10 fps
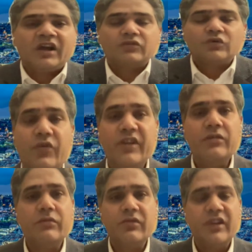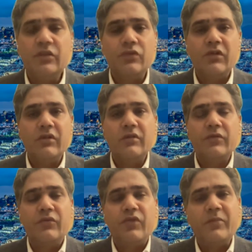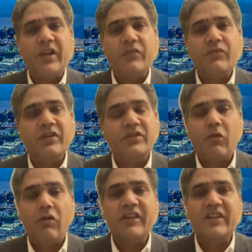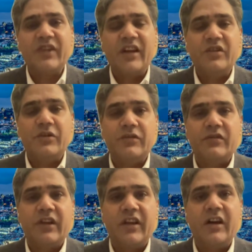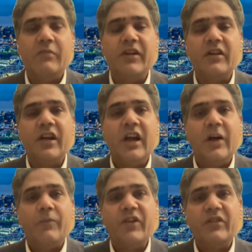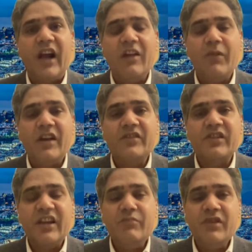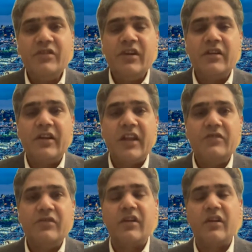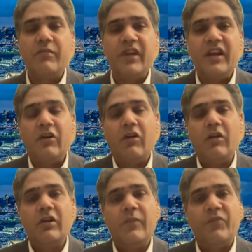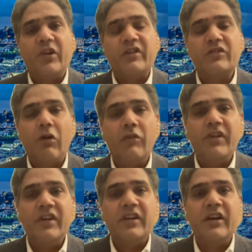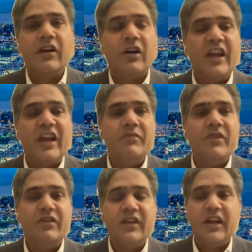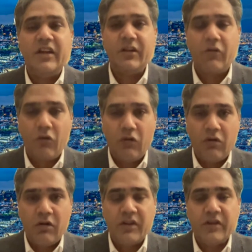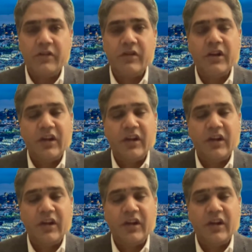So these were from day first, all these challenges clear, but the Taliban's immediate attention remain on resolving their immediate or the